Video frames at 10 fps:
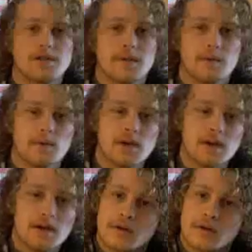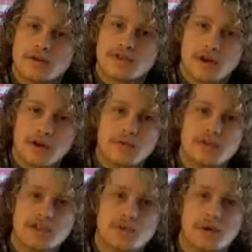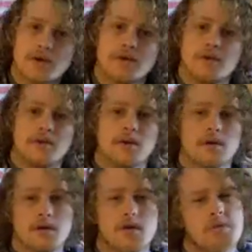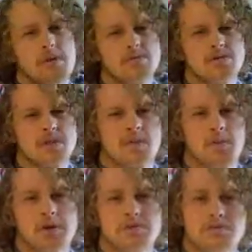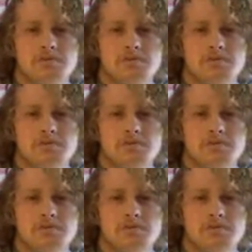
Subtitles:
every week, starting with this one. Or maybe we'll just have one.